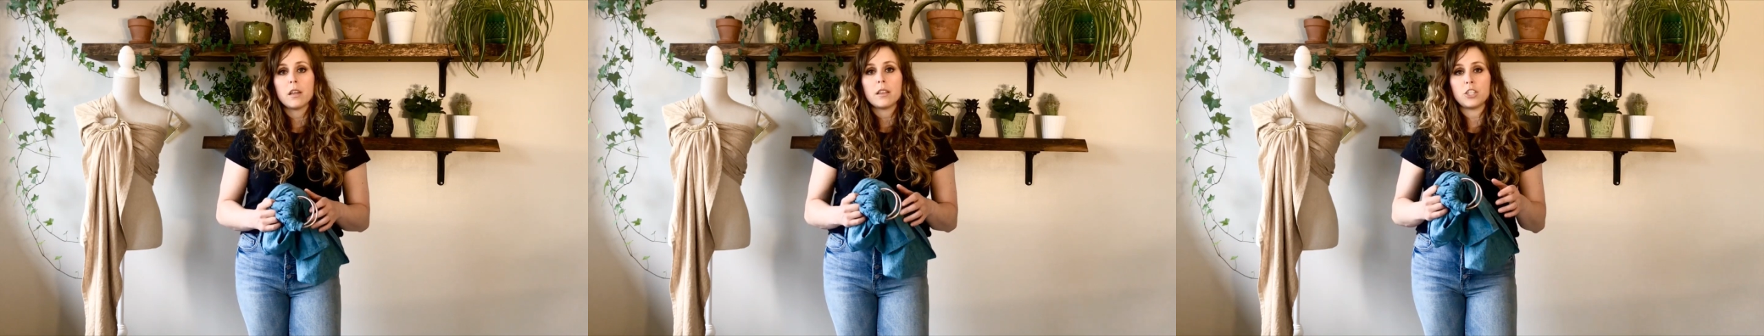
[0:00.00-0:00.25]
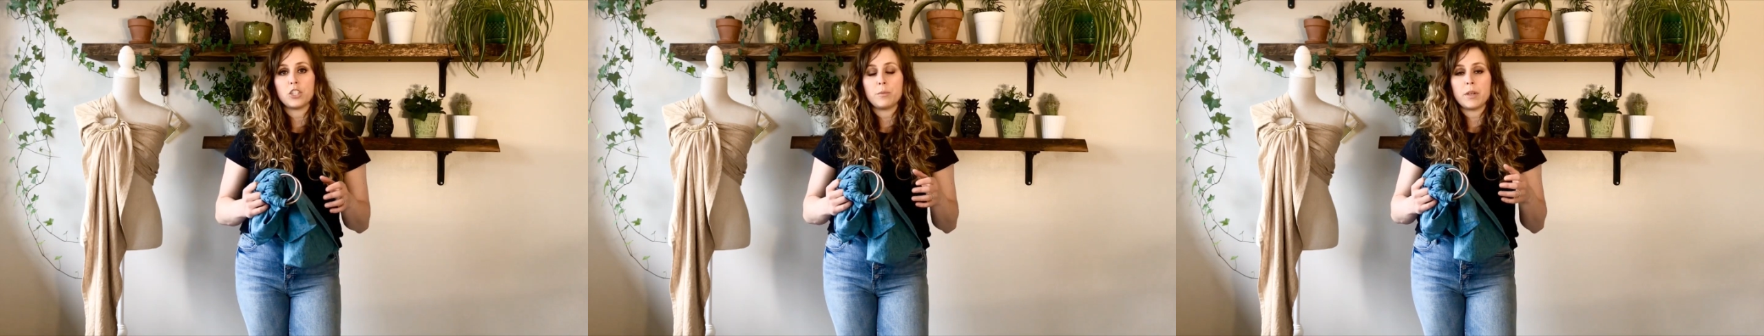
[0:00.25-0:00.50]

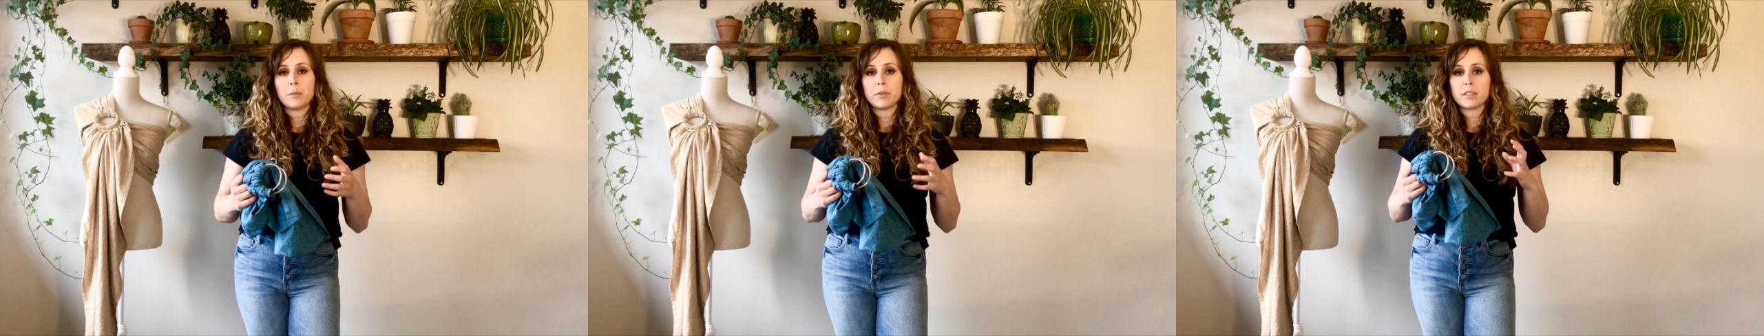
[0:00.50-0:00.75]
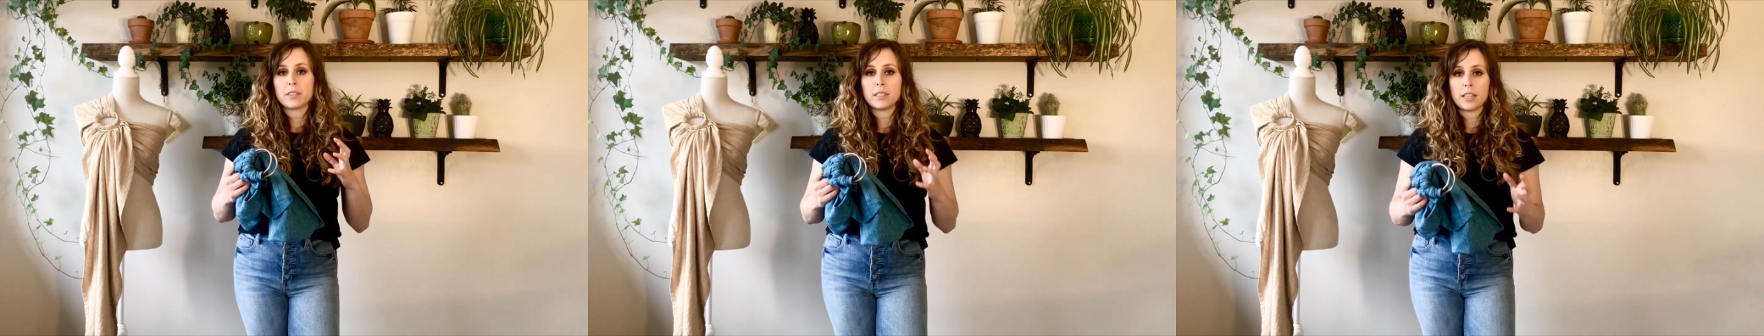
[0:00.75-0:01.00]
They should be able to
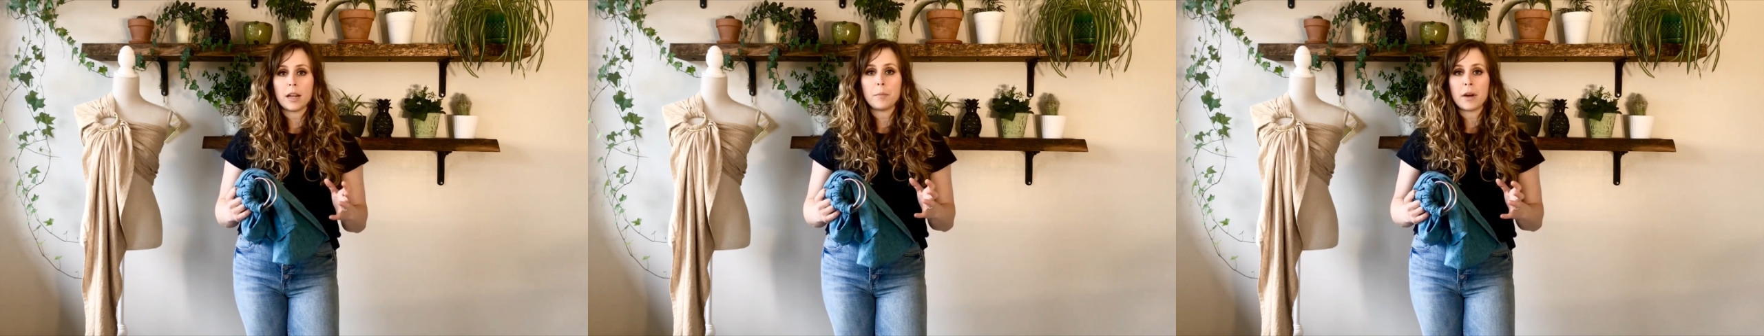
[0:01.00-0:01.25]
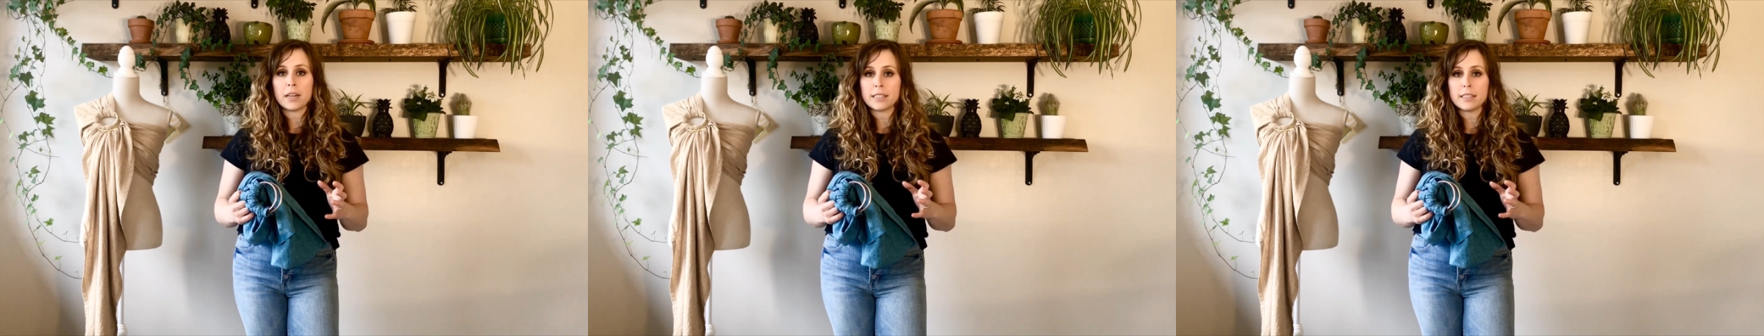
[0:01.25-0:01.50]
sit
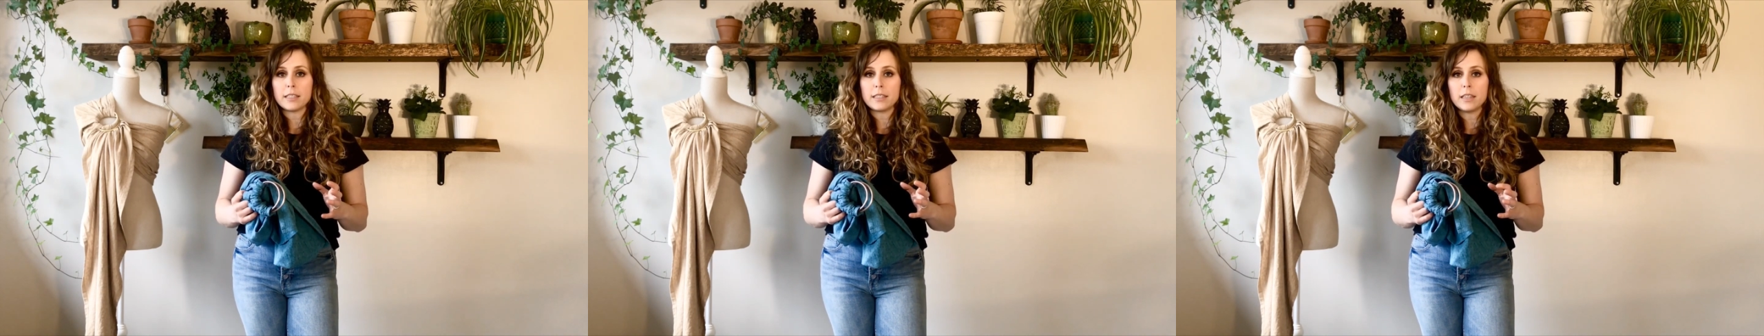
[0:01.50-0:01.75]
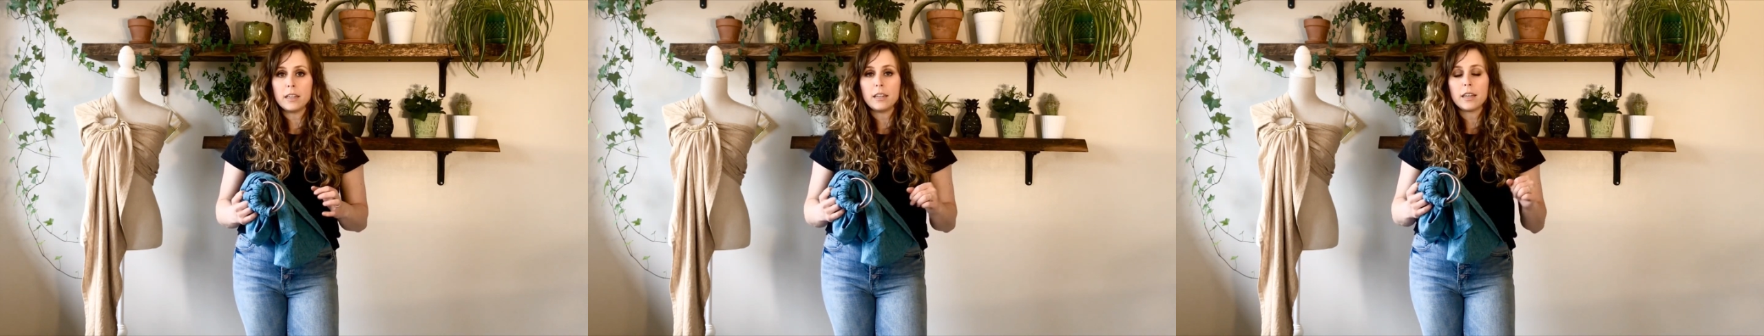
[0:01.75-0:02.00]
up
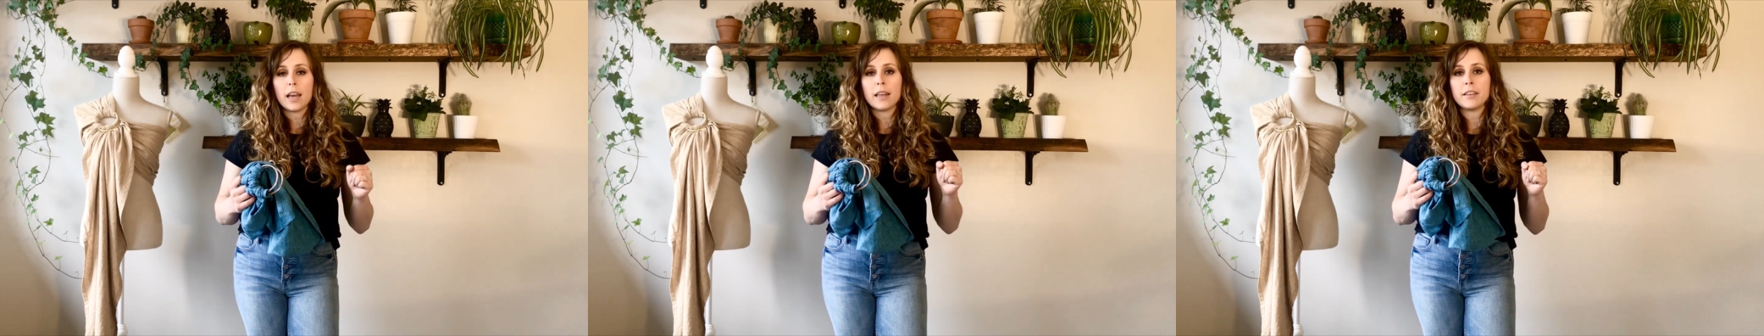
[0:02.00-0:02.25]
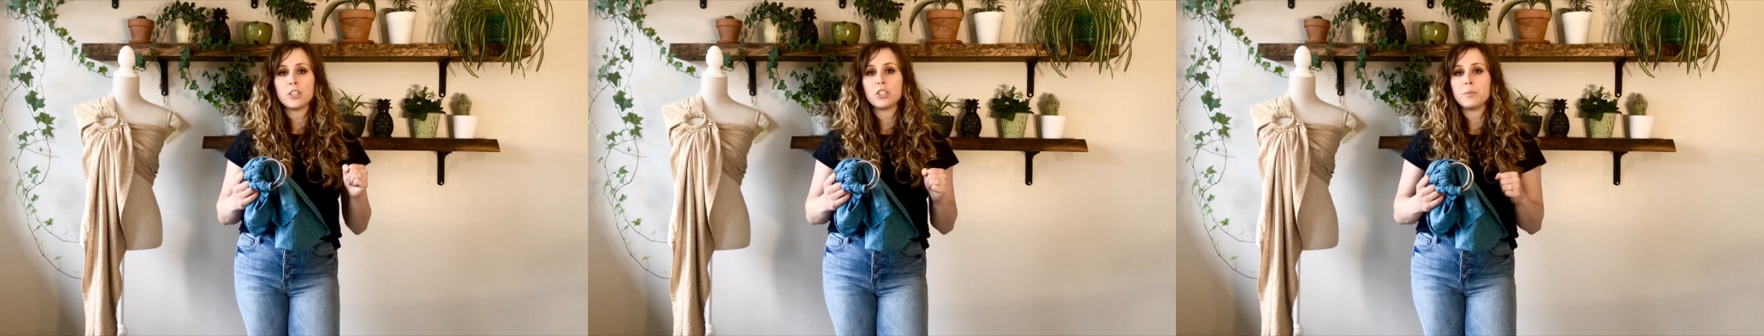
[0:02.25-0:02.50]
unassisted,
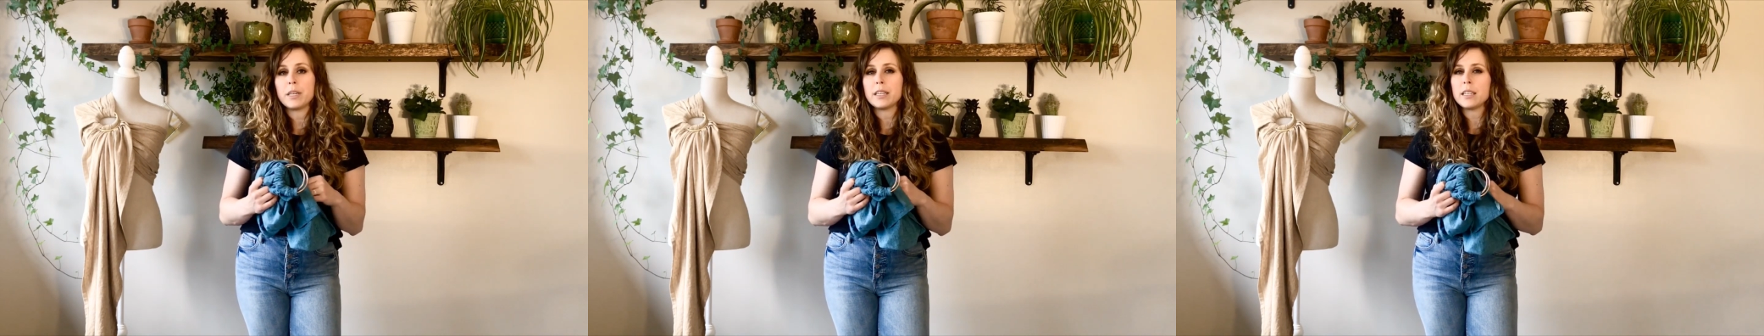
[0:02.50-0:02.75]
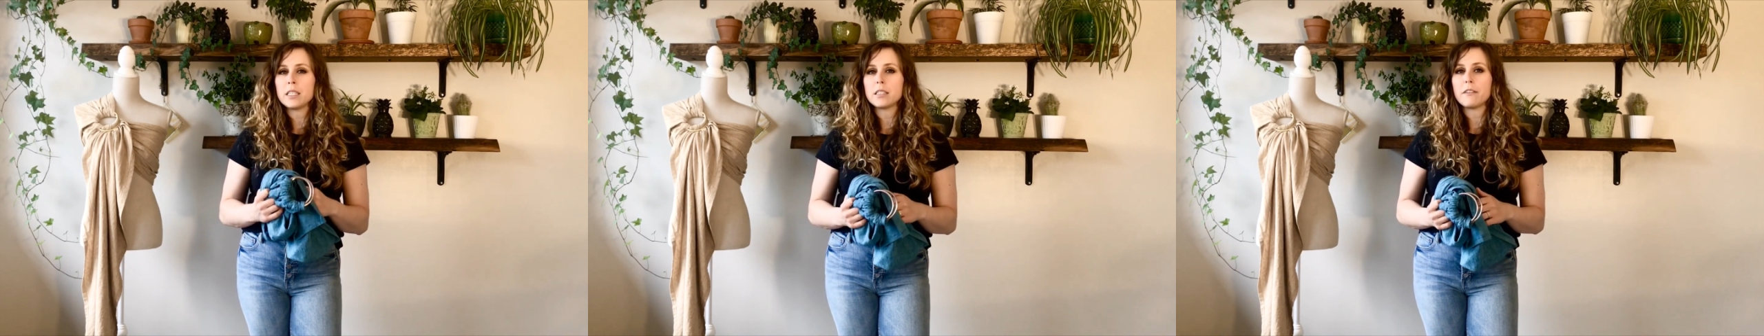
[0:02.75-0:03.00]
and they should be at
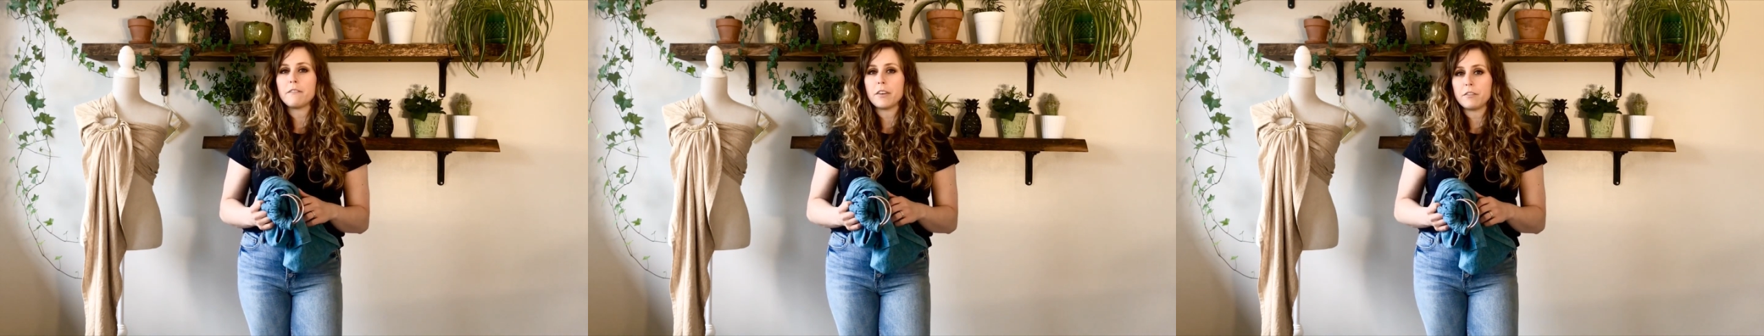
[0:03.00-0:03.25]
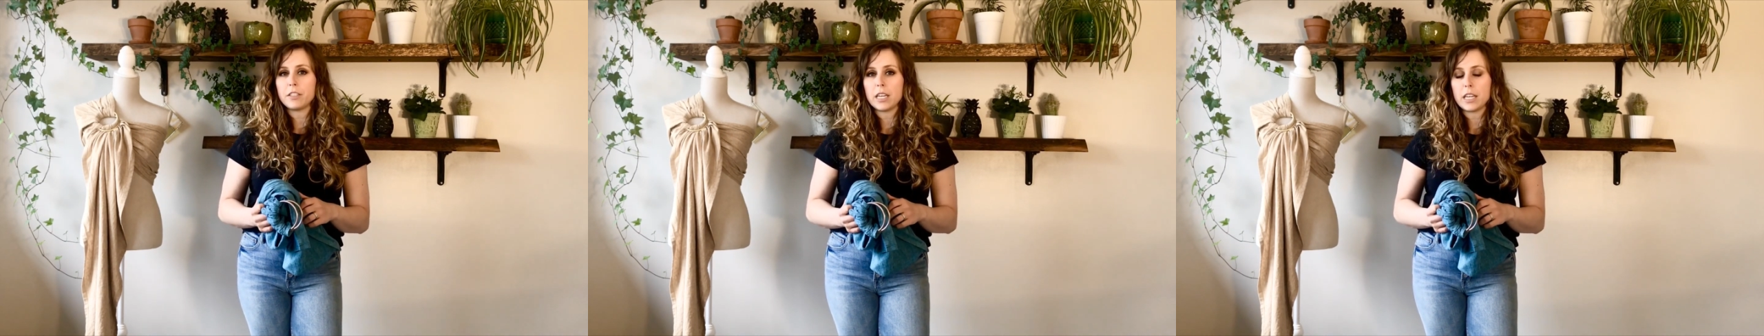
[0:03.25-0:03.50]
least
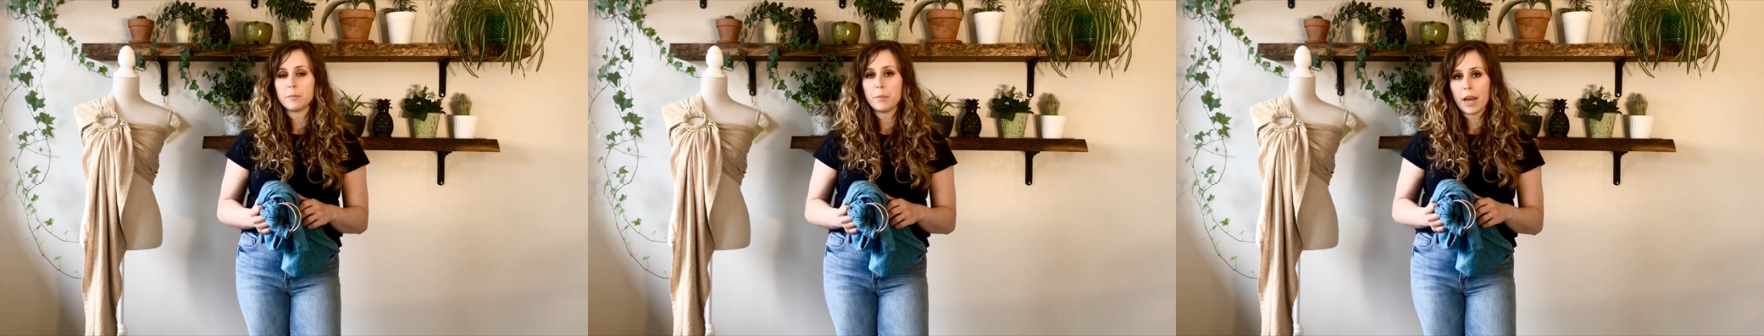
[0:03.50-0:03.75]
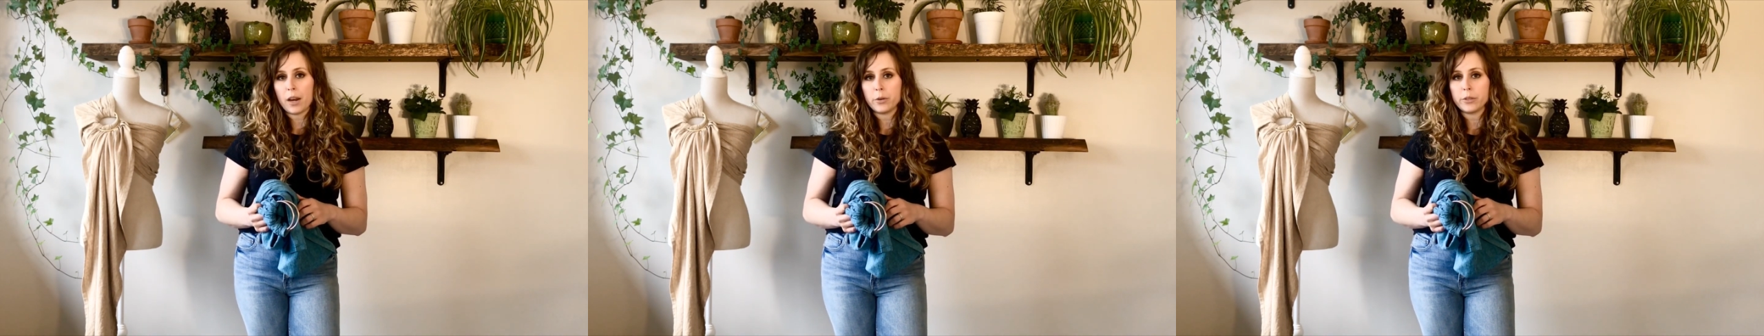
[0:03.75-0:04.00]
15
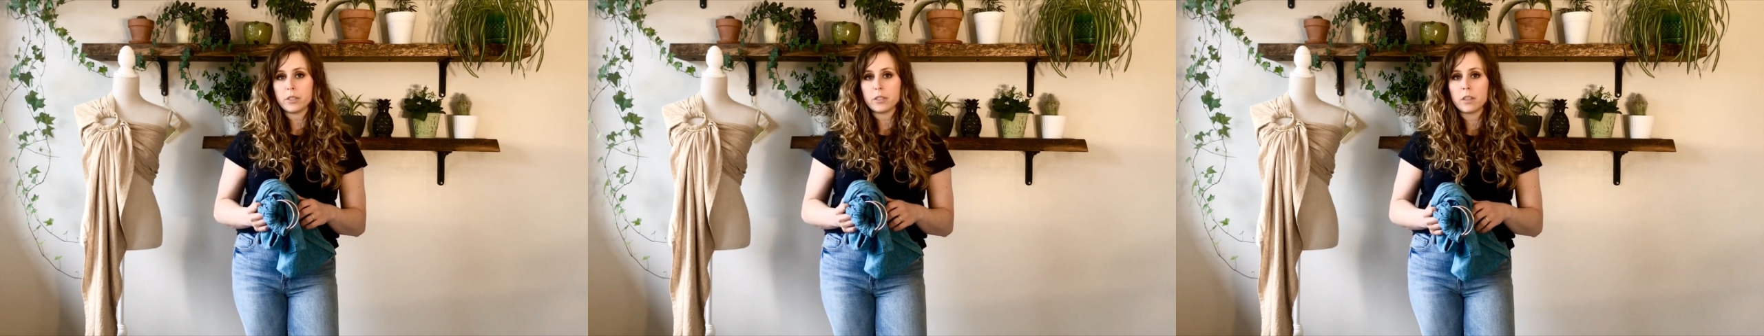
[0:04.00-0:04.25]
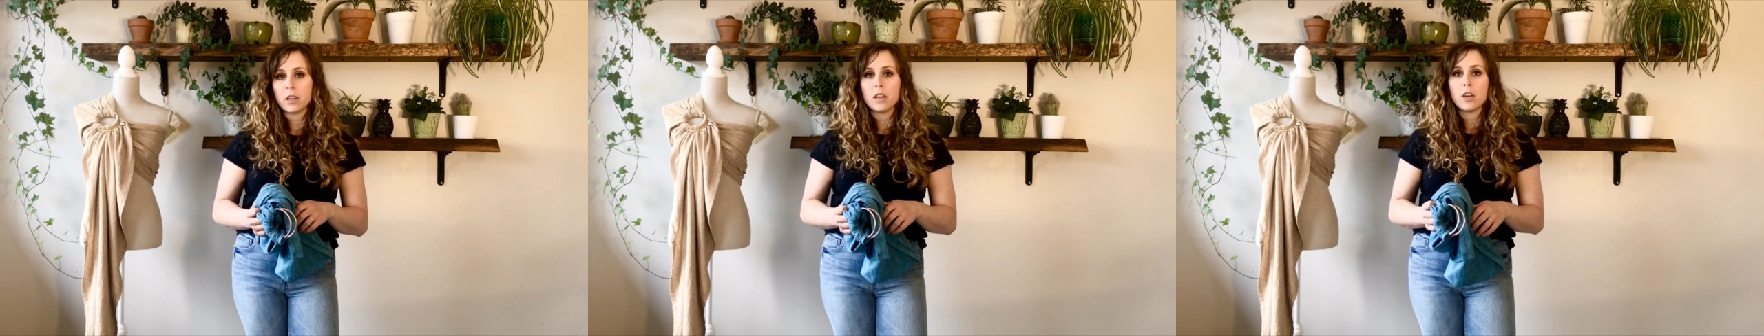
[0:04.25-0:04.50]
pounds.